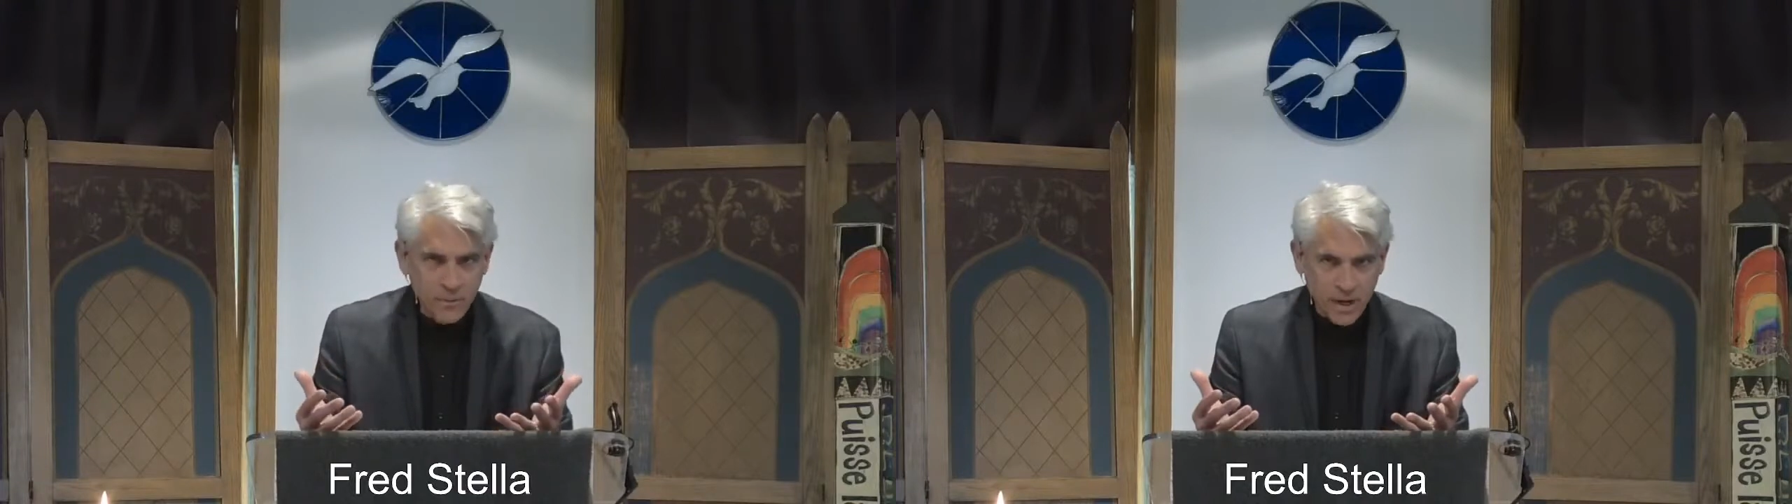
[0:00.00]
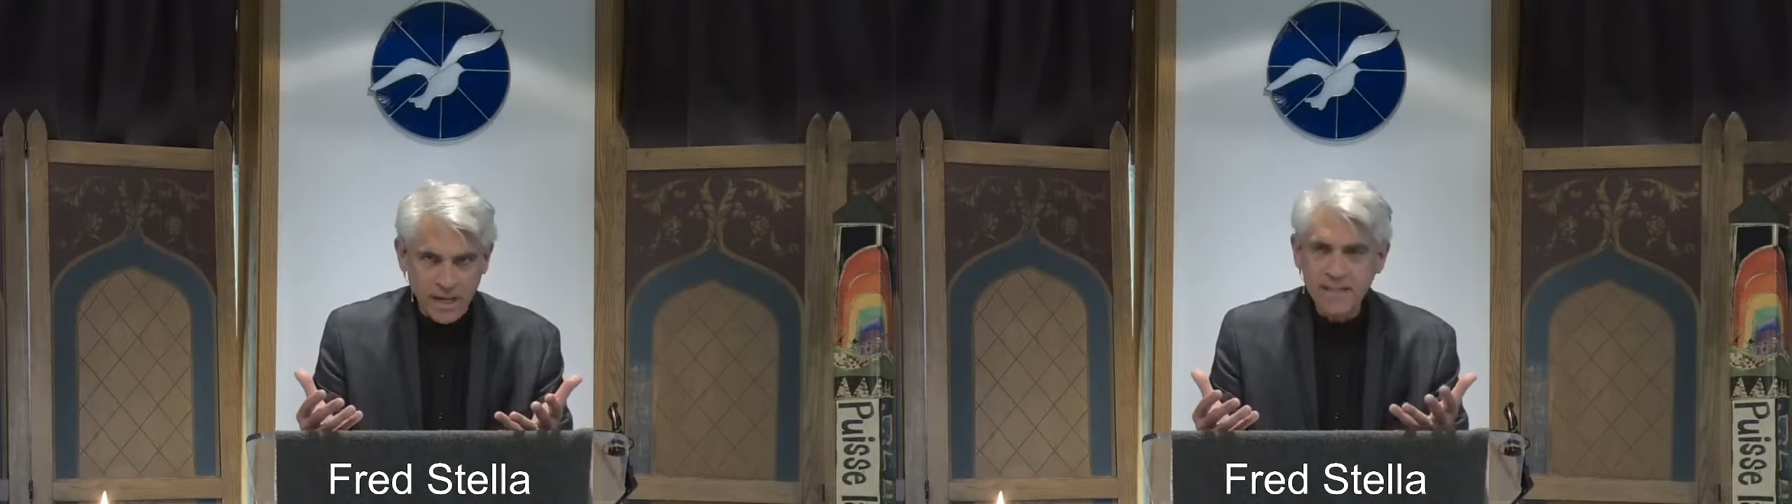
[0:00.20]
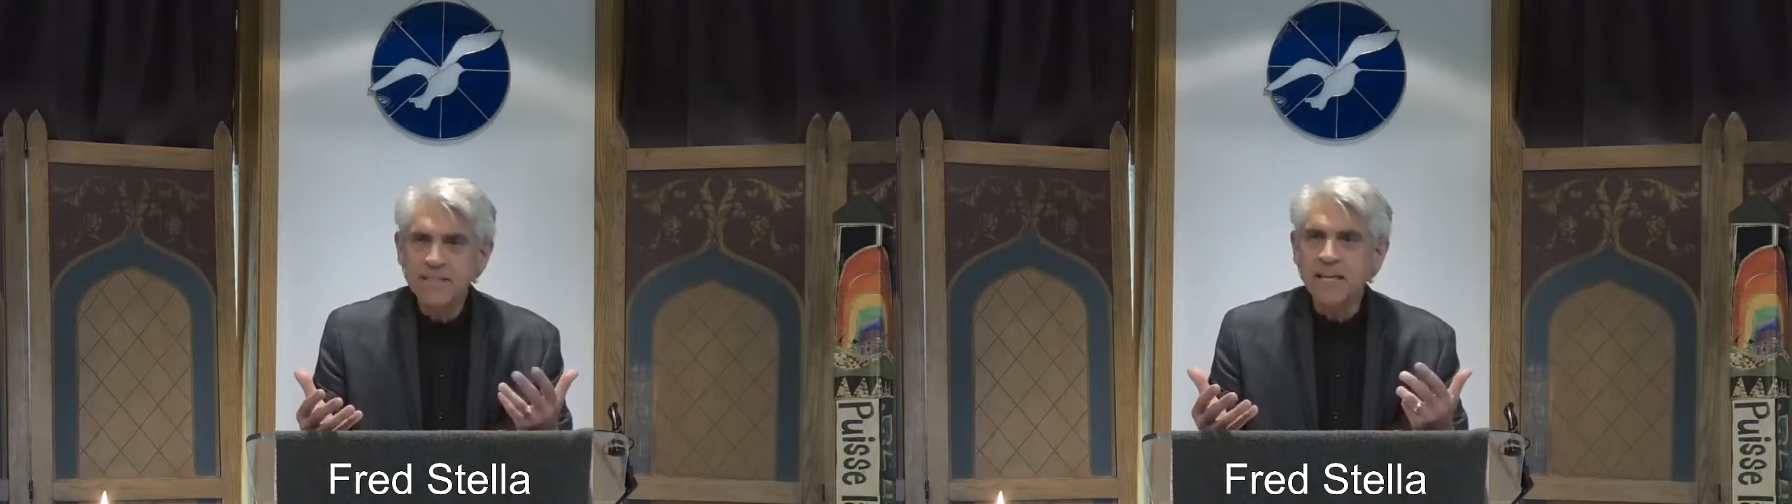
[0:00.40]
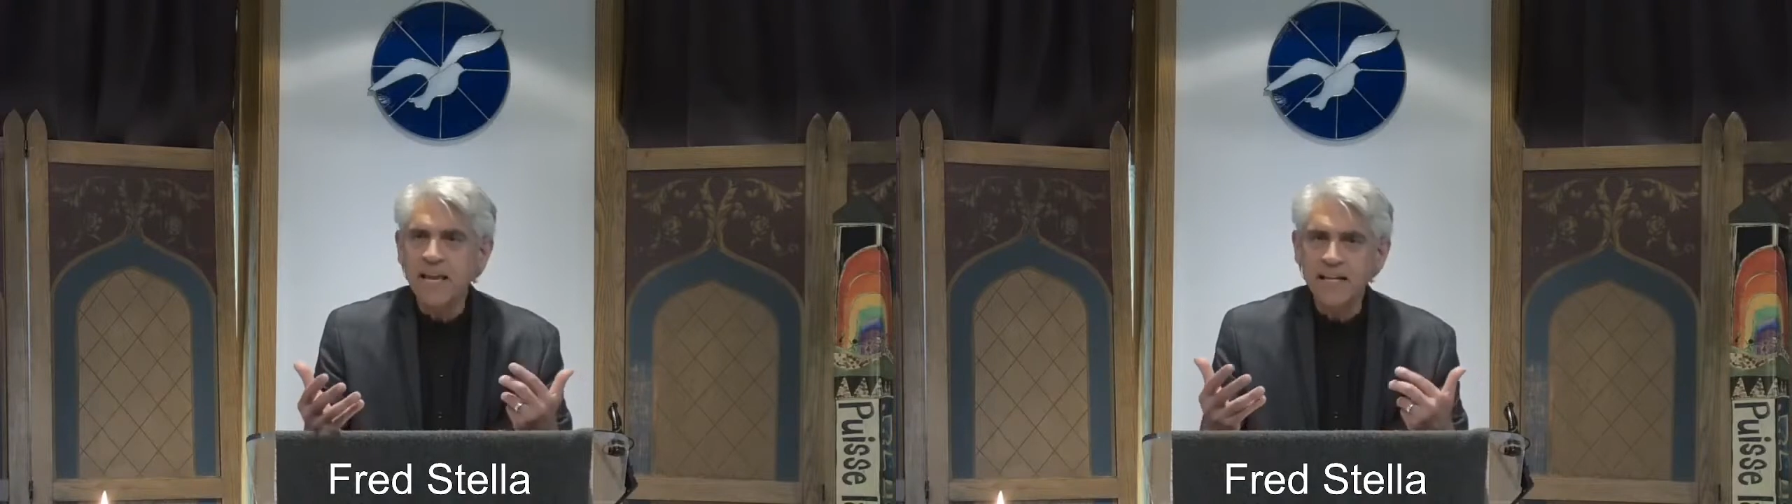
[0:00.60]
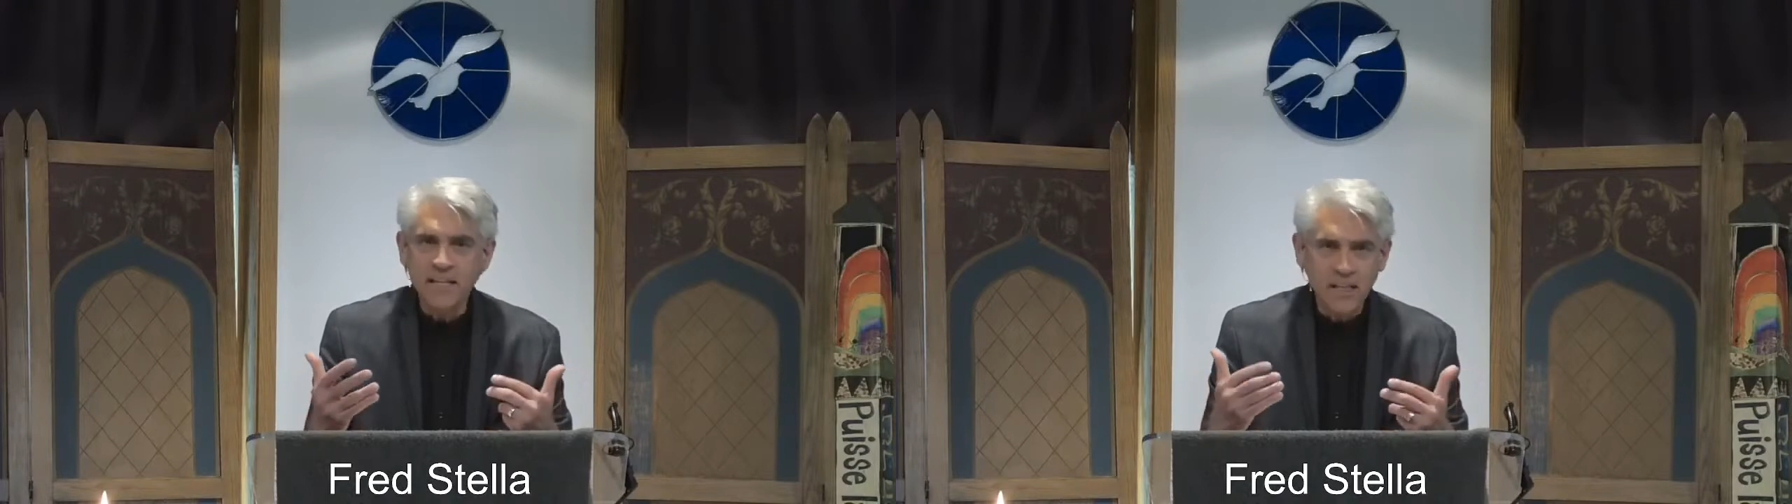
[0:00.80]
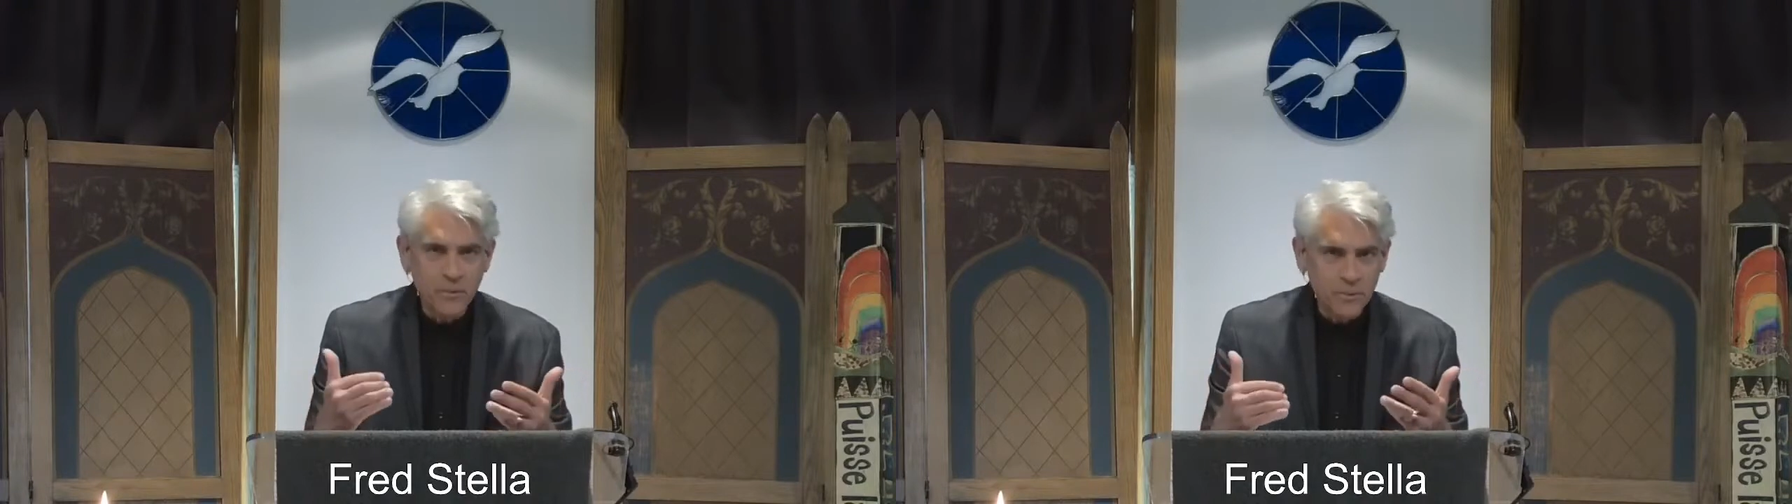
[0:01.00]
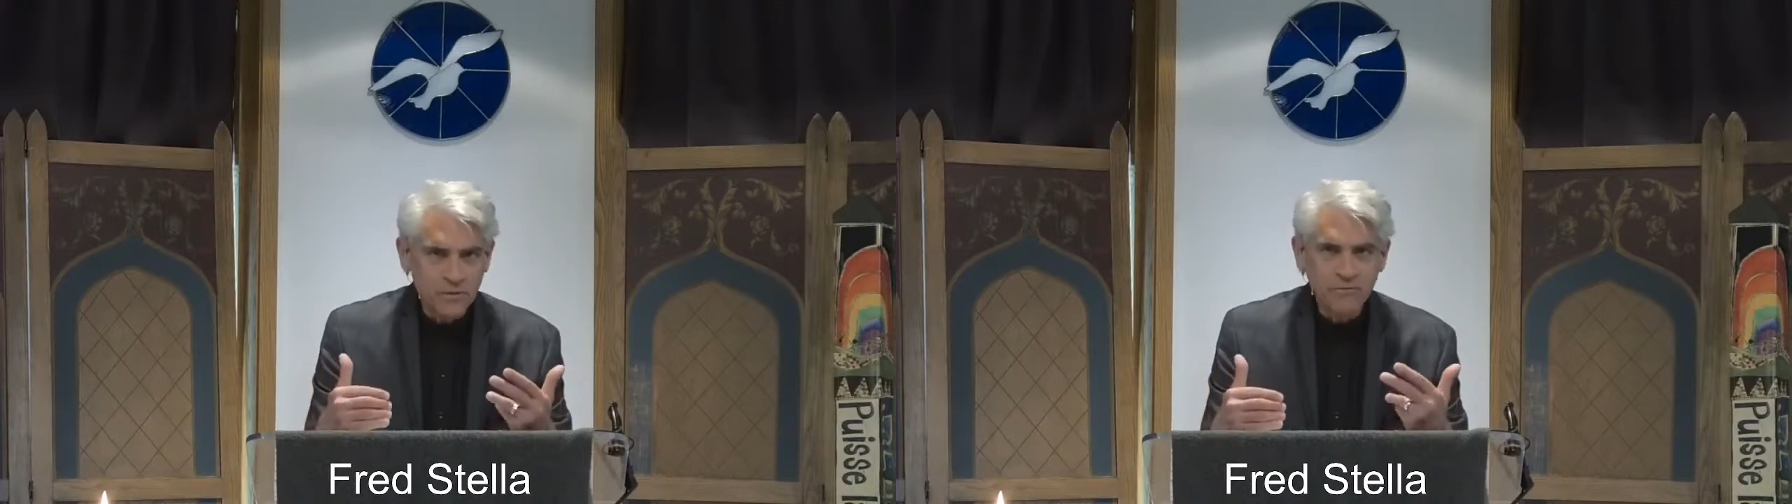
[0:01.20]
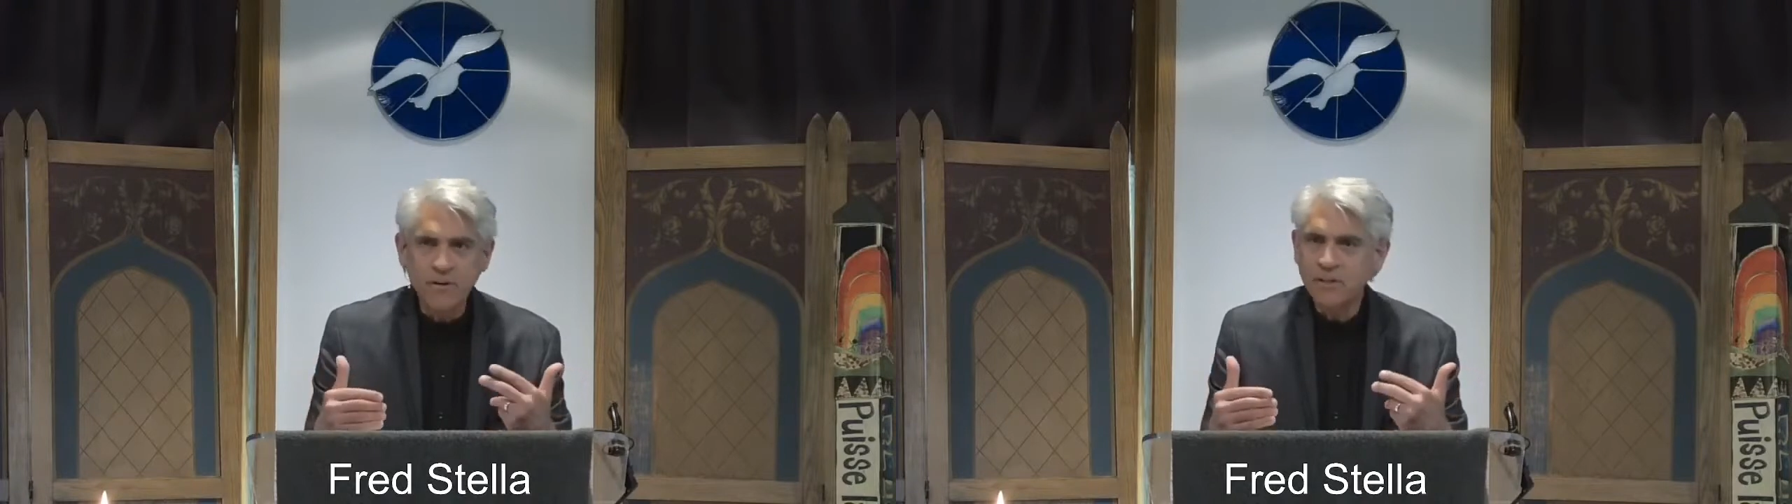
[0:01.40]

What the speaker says: arise and he would